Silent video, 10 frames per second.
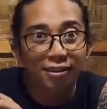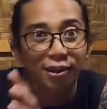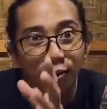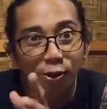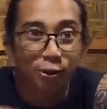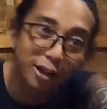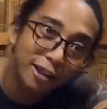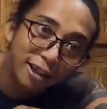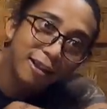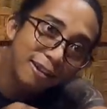you know inside.
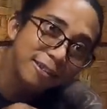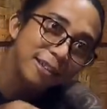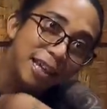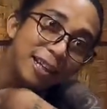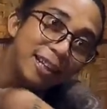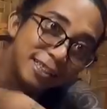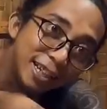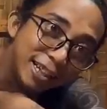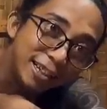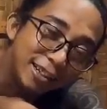the what
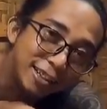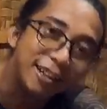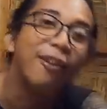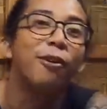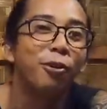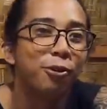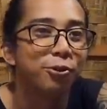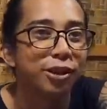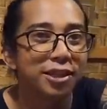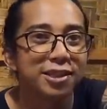inside hmm. no
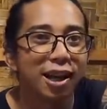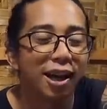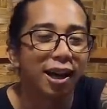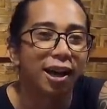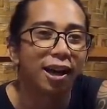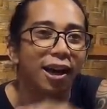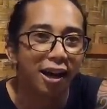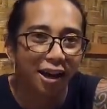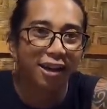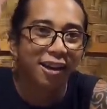that's the
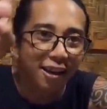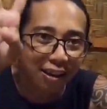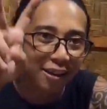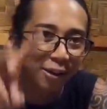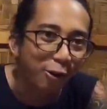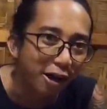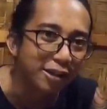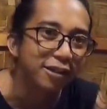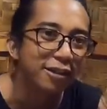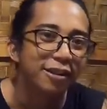
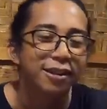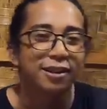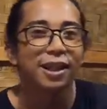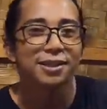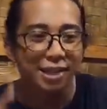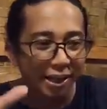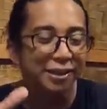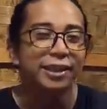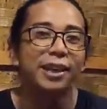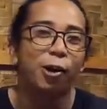koan that's the
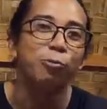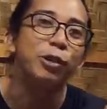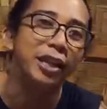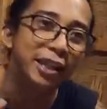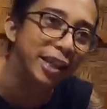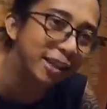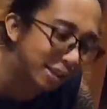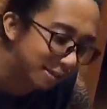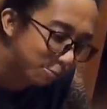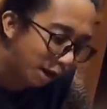idea of kikik
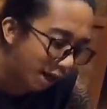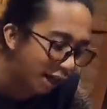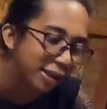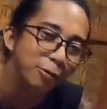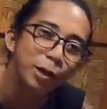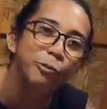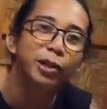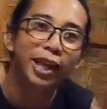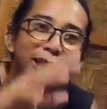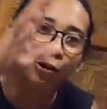but when
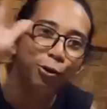we get